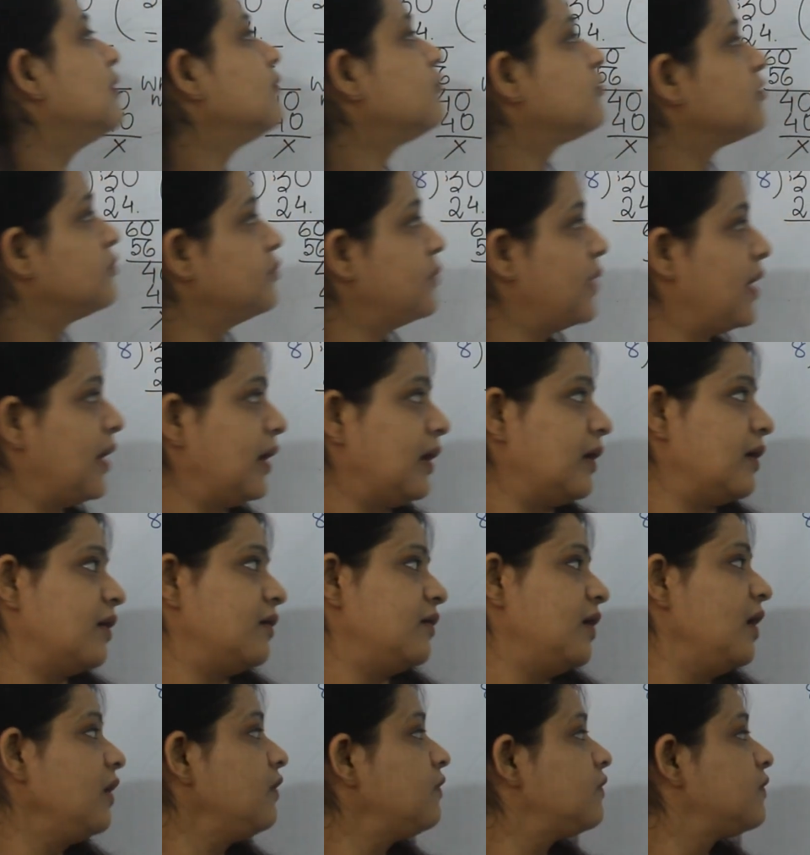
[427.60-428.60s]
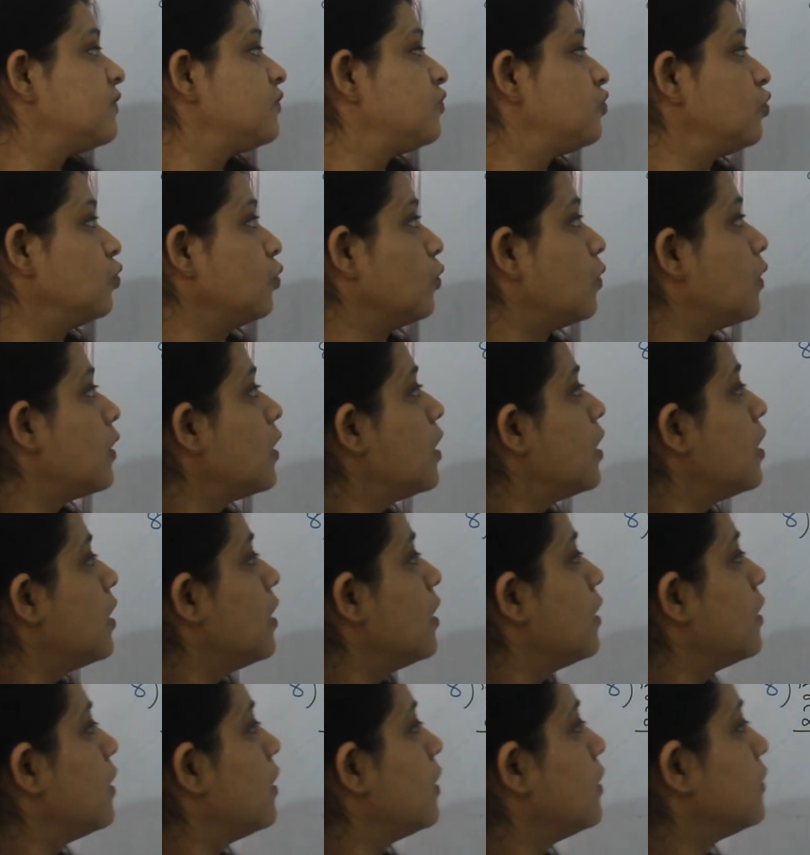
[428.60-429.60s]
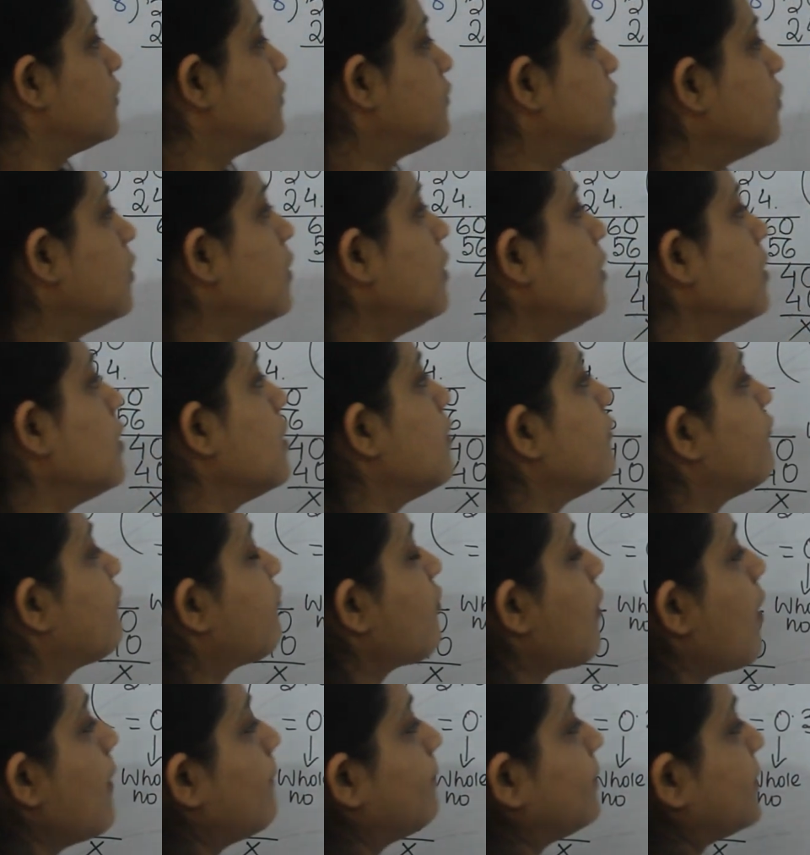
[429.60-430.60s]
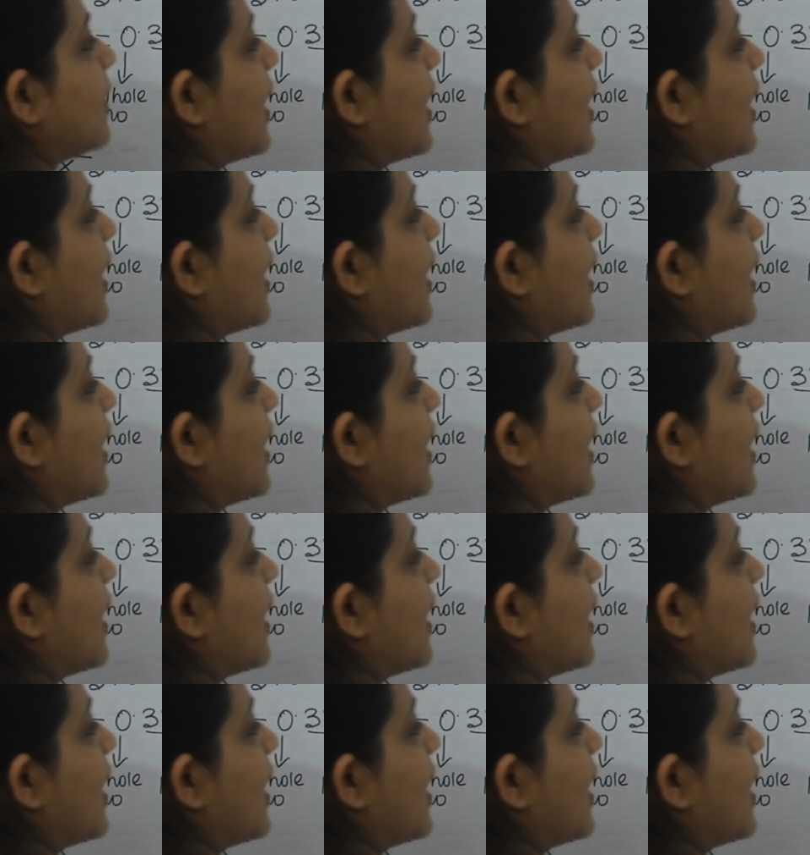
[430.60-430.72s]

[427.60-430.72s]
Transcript: the remainder as 2. So from